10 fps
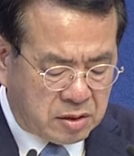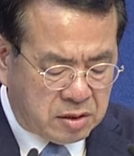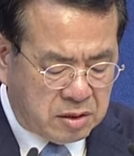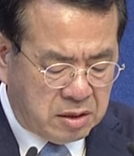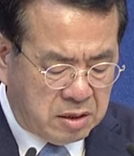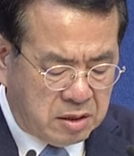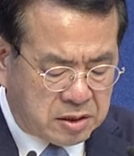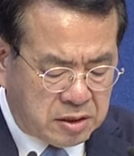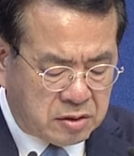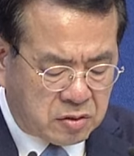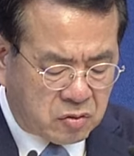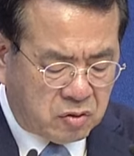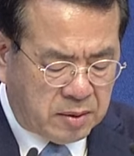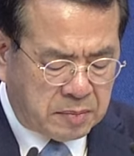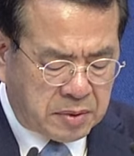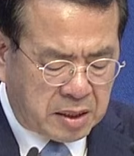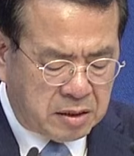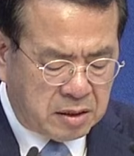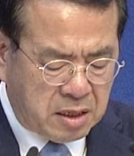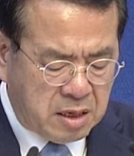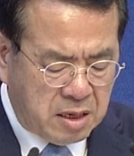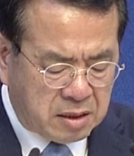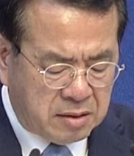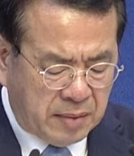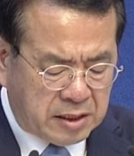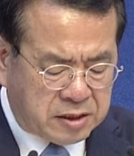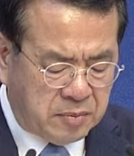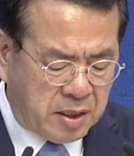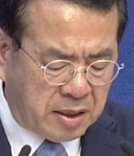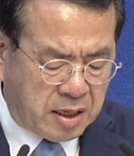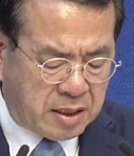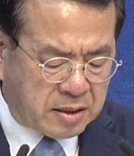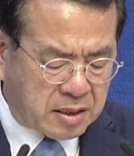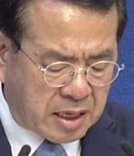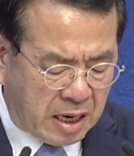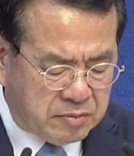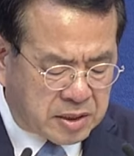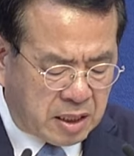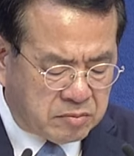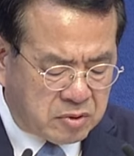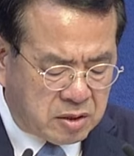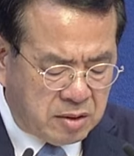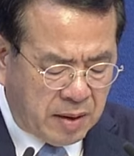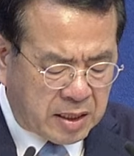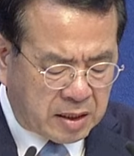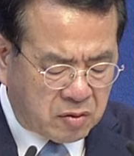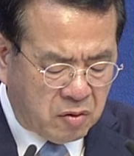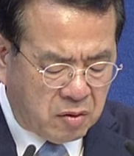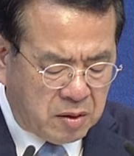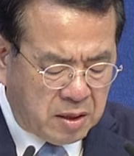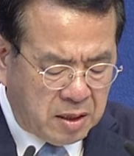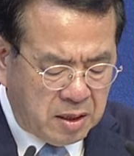and several expressed their gratitude for explaining this difficult content.